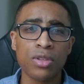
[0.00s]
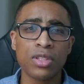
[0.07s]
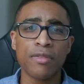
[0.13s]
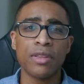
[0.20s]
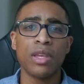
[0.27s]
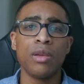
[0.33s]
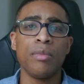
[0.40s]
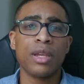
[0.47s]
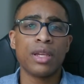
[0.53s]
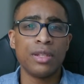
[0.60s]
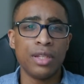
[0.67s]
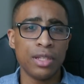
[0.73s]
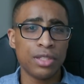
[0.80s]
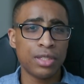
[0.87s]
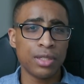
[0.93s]
of the human
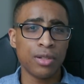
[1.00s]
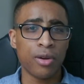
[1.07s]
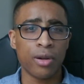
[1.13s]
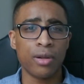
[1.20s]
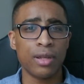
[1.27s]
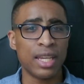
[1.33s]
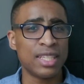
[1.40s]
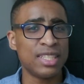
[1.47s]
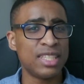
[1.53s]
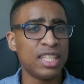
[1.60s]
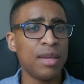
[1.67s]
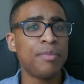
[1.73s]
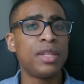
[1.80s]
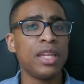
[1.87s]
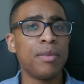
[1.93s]
condition are
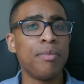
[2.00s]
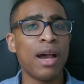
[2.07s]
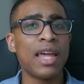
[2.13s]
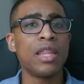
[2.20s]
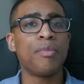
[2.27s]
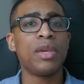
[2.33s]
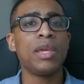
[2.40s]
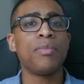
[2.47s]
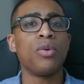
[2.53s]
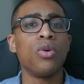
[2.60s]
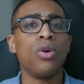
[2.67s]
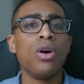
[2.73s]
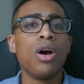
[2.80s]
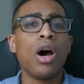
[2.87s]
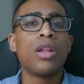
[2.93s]
exempted by the people